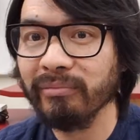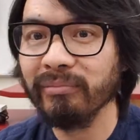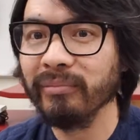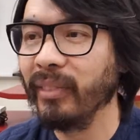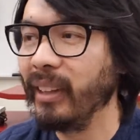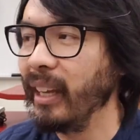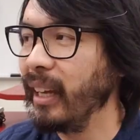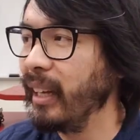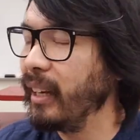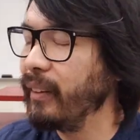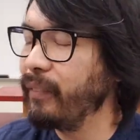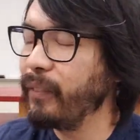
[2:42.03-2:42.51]

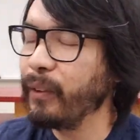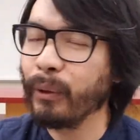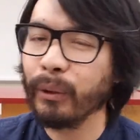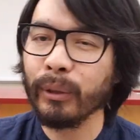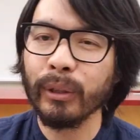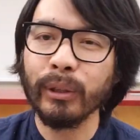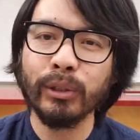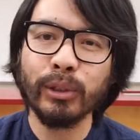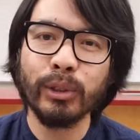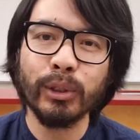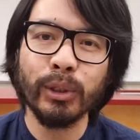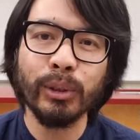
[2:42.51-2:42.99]
than if you were
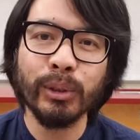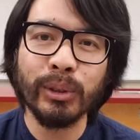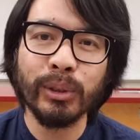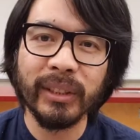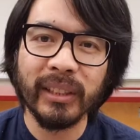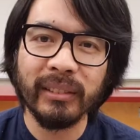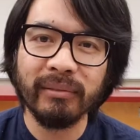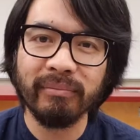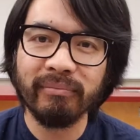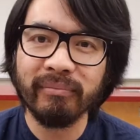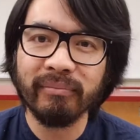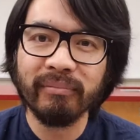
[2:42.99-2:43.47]
to juice
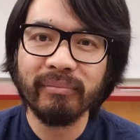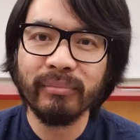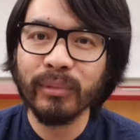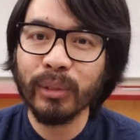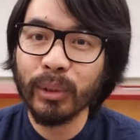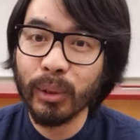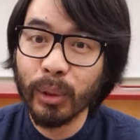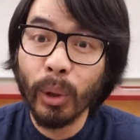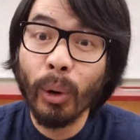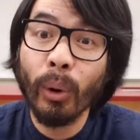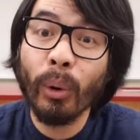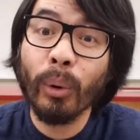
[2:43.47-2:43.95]
it
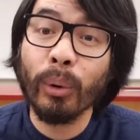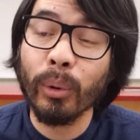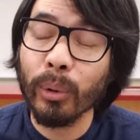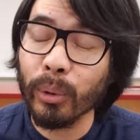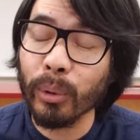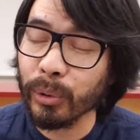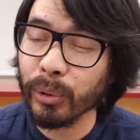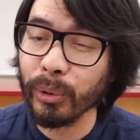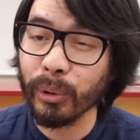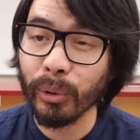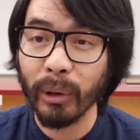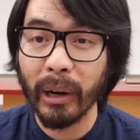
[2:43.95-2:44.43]

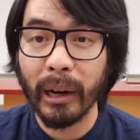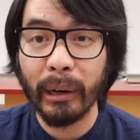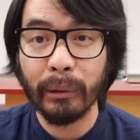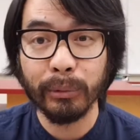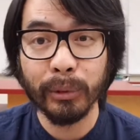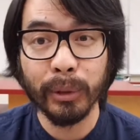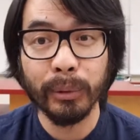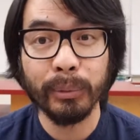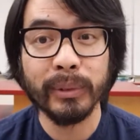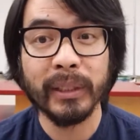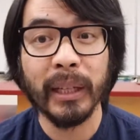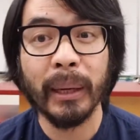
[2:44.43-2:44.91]
cold or at
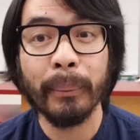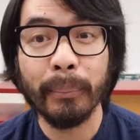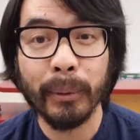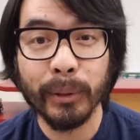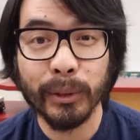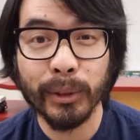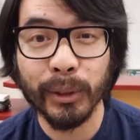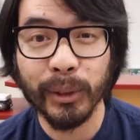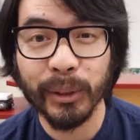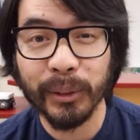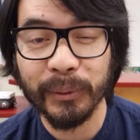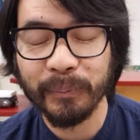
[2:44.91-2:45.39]
room
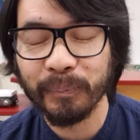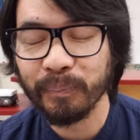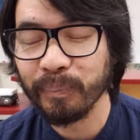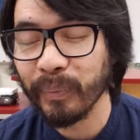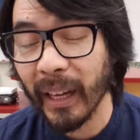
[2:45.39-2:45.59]
temperature.